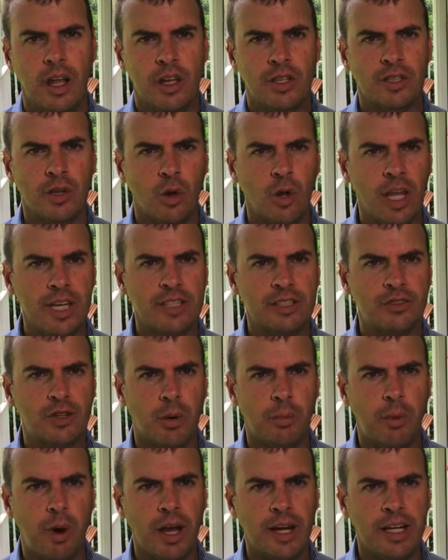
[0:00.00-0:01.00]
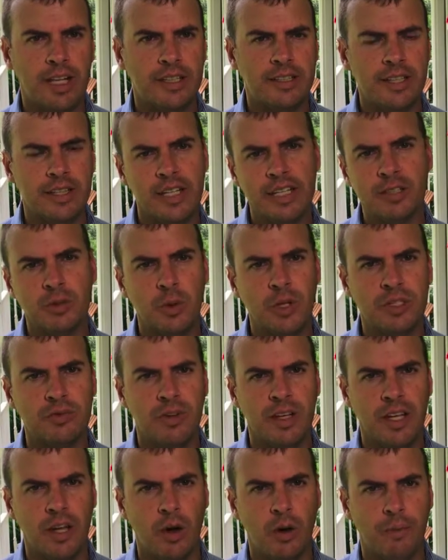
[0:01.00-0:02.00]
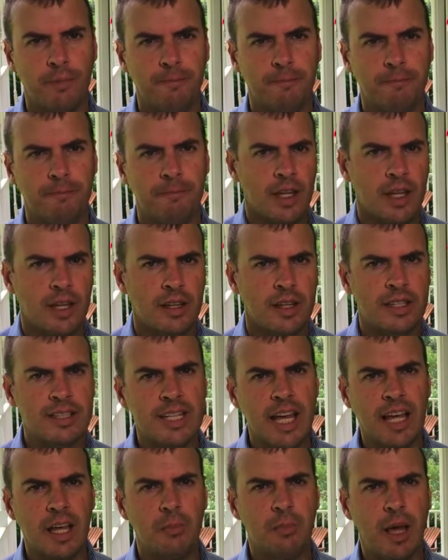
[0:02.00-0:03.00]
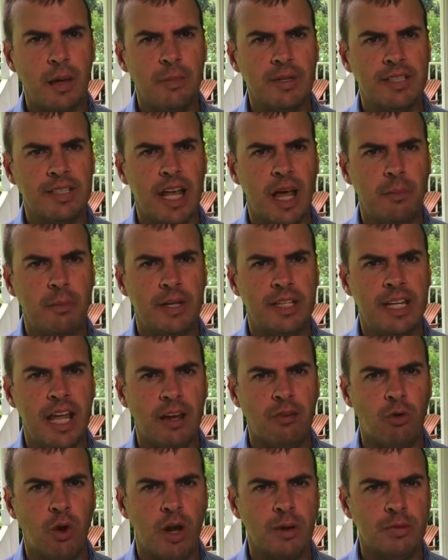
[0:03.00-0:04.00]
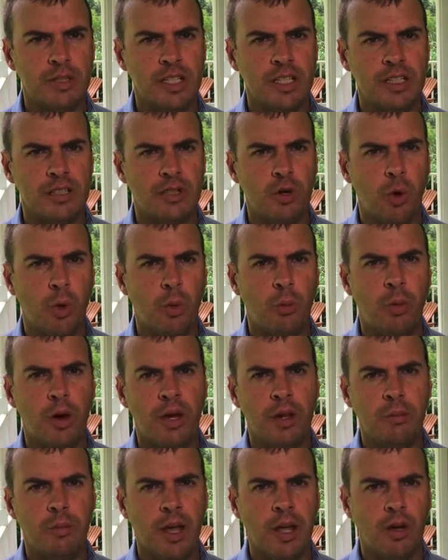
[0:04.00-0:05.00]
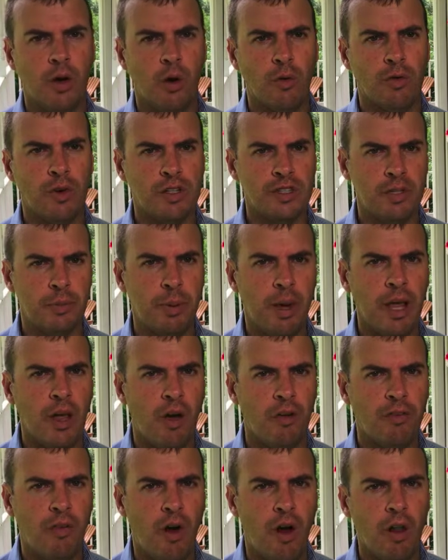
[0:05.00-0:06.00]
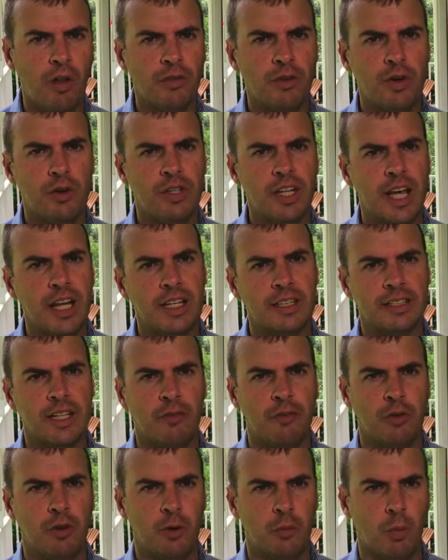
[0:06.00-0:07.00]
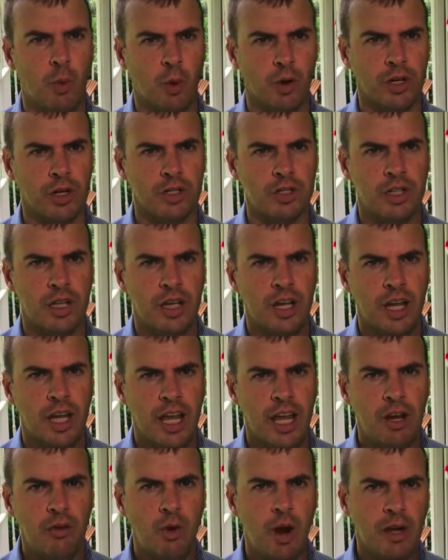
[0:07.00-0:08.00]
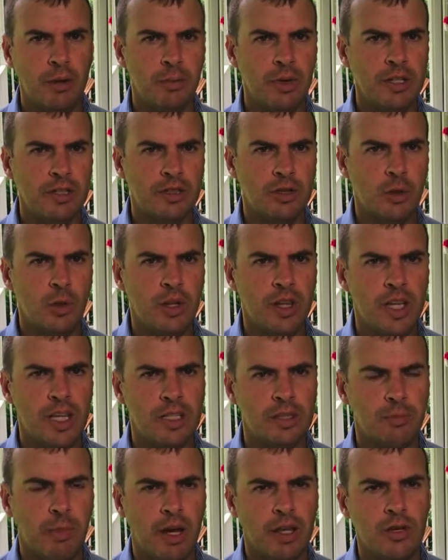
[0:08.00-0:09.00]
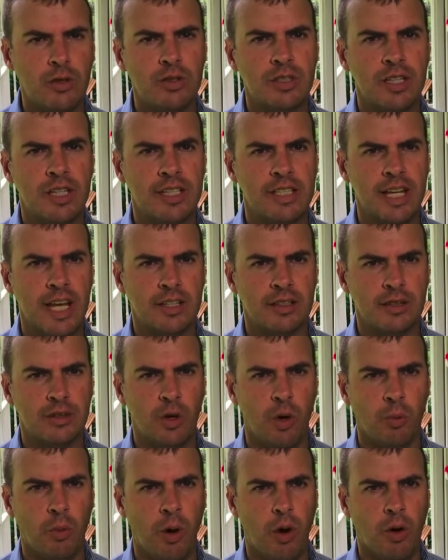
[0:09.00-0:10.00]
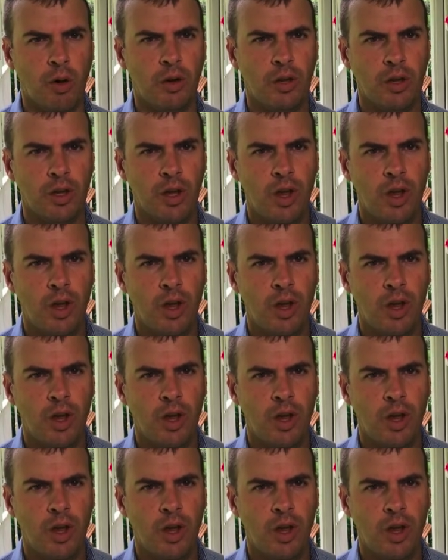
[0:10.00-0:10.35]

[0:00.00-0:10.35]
So let's jump right into this week's video. The second baby step in Dave Ramsey's Total Money Makeover is to pay off all of your debt except for your mortgage. He recommends doing this by using a debt snowball.